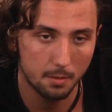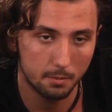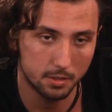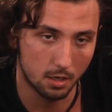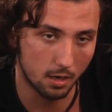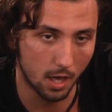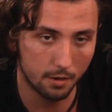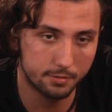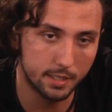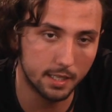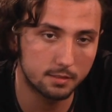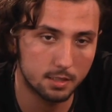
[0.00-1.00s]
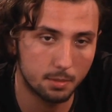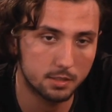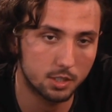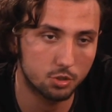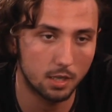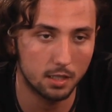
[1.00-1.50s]
But there are a lot of things about
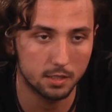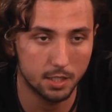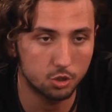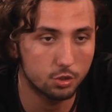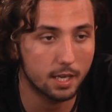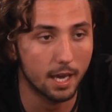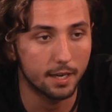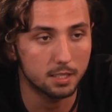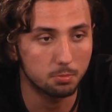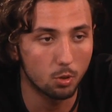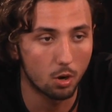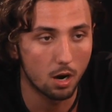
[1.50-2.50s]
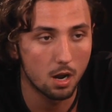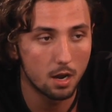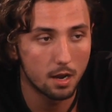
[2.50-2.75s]
sexuality that you can explore.